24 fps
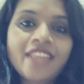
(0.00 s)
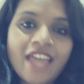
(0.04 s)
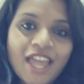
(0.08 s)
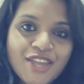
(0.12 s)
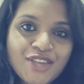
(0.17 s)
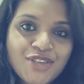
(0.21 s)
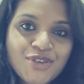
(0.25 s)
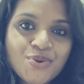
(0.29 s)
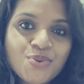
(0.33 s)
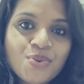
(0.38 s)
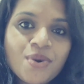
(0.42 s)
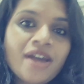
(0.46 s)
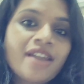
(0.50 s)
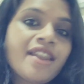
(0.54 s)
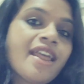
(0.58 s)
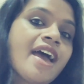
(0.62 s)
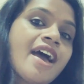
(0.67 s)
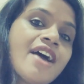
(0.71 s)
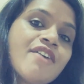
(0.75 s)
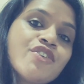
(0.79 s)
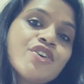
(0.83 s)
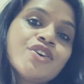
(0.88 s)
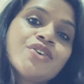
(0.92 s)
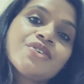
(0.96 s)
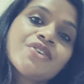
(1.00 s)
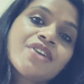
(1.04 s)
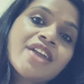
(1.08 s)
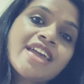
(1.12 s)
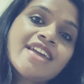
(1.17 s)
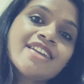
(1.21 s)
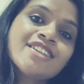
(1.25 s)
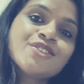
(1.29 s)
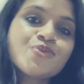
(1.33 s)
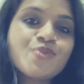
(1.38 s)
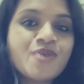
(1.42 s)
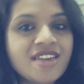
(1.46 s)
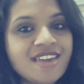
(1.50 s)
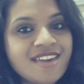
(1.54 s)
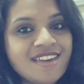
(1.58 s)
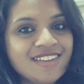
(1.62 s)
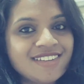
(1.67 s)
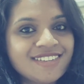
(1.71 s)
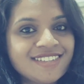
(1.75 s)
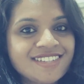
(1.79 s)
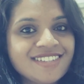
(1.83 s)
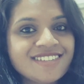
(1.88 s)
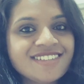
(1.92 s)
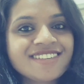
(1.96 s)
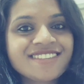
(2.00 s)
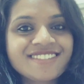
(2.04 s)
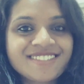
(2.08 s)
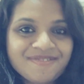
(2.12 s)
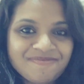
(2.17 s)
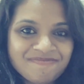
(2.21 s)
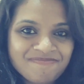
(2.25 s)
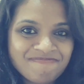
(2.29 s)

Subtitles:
Thank you and have a great weekend.